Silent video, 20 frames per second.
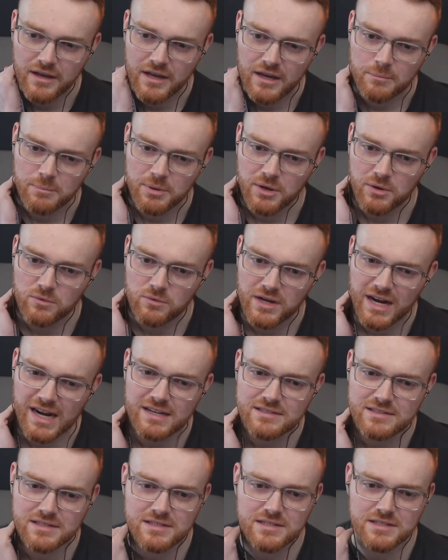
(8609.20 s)
but
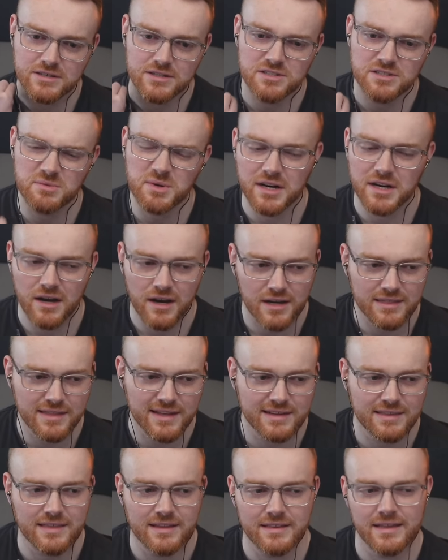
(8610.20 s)
as the series went on,
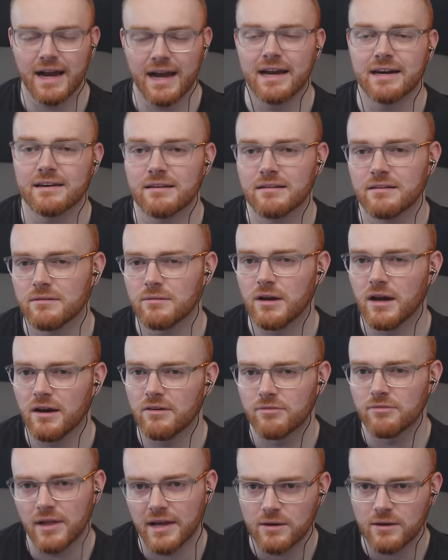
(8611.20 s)
like, the line
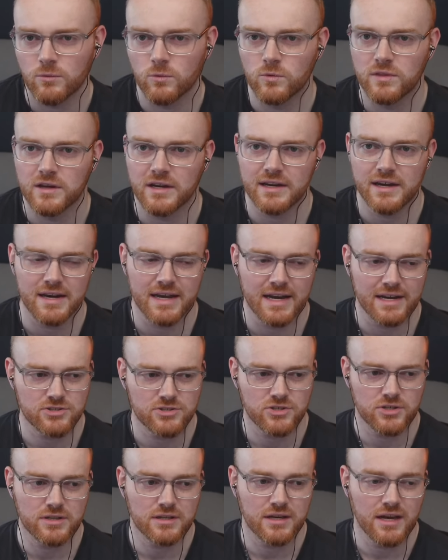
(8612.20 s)
of, like, the
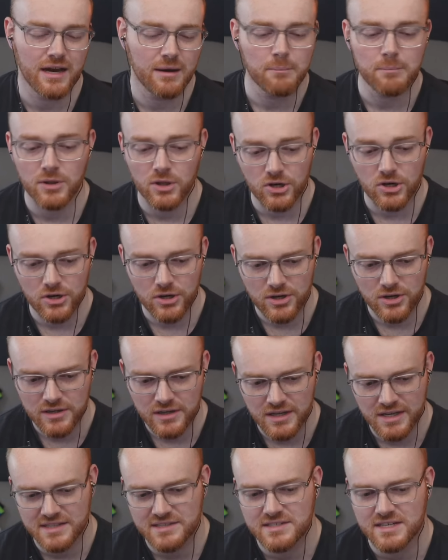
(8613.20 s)
connection got blurred.
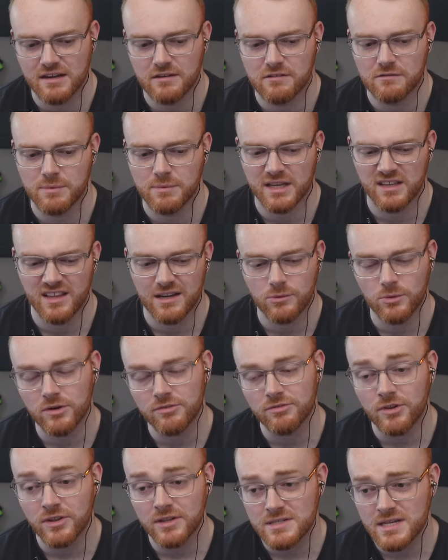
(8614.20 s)
Instead of being, like, we're
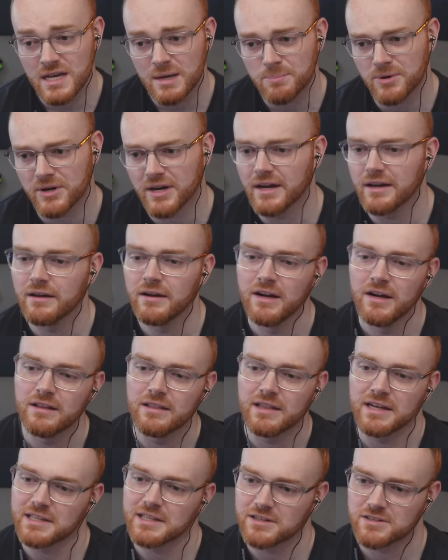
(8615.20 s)
fully separate,
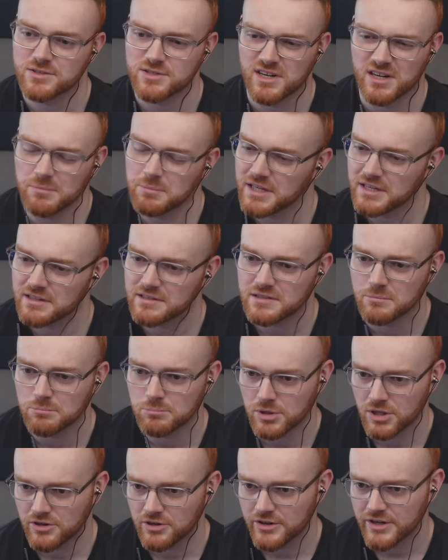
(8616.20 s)
like, there started being some
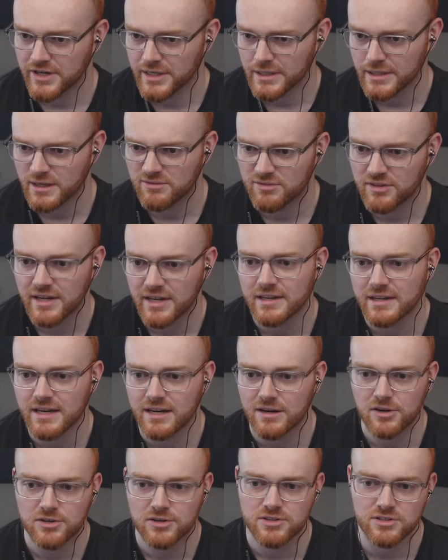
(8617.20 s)
blurring of, like,
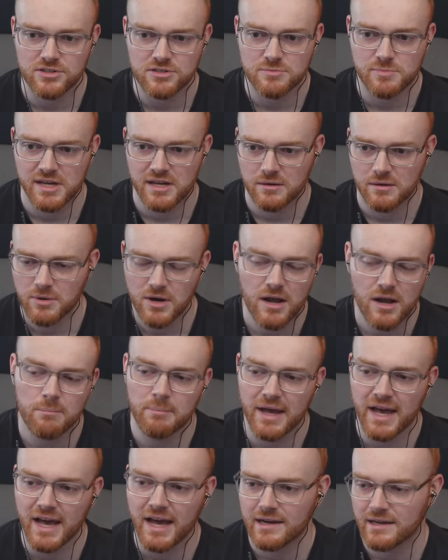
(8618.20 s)
characters being brought
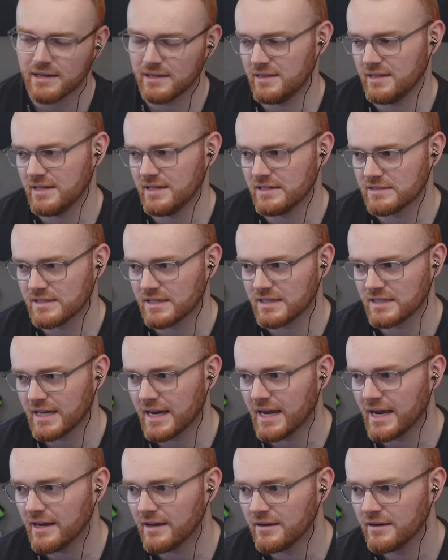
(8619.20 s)
back and things like
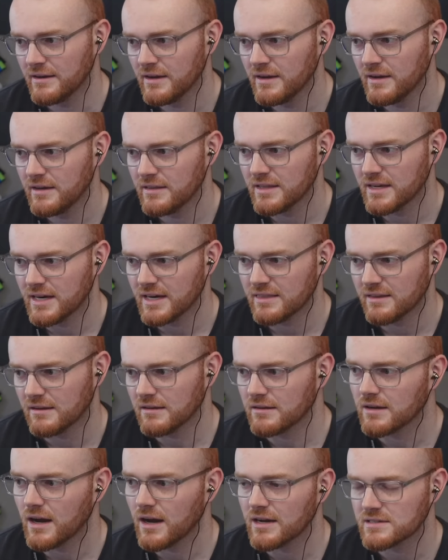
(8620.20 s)
that, that I think
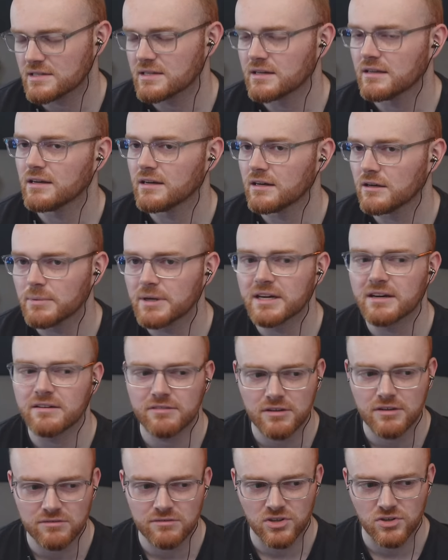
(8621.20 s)
caused a little bit of
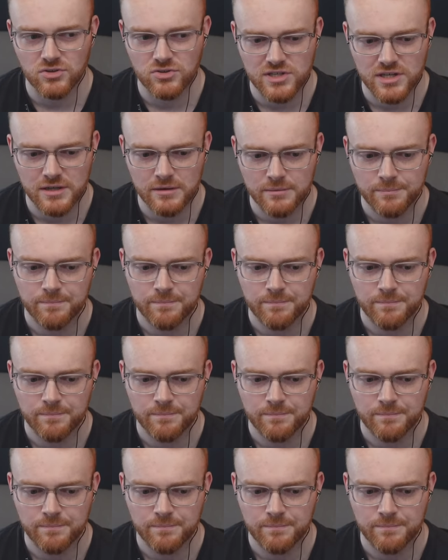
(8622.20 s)
confusion.